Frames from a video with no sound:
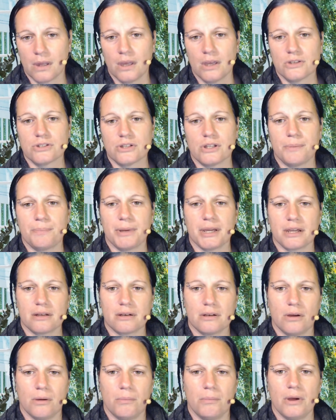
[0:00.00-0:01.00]
So they pick a
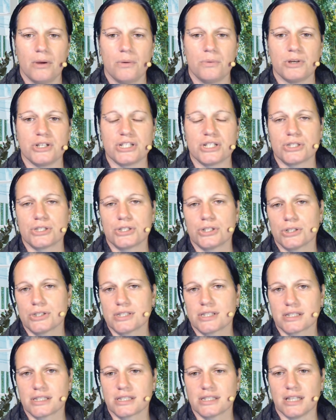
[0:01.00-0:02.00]
number which is
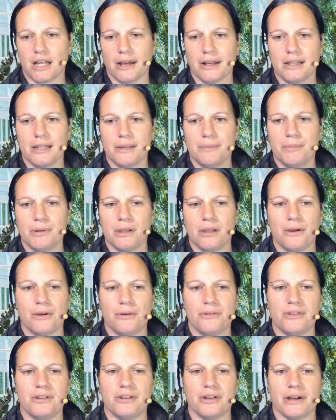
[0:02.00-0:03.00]
just slightly below
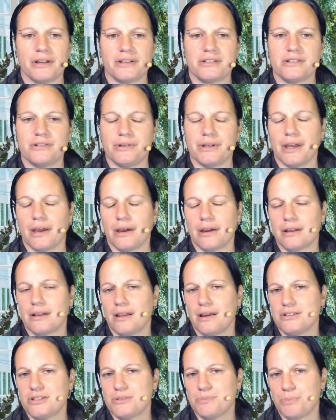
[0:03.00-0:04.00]
the dietary guidelines,